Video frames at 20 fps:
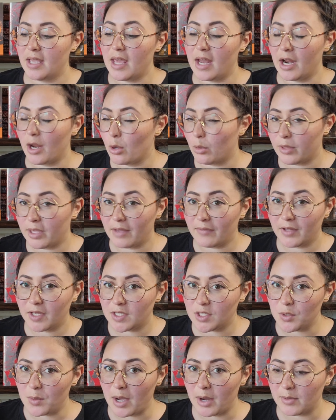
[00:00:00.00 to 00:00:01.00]
and I only have
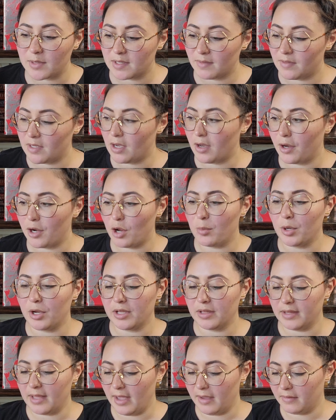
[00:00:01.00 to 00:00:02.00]
like two hours of the
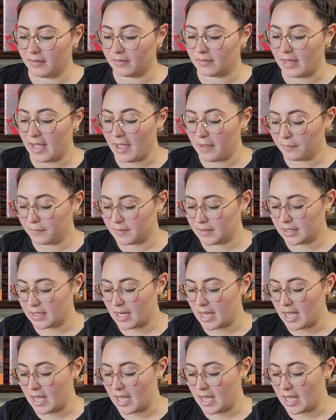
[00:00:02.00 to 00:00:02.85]
audiobook at le left,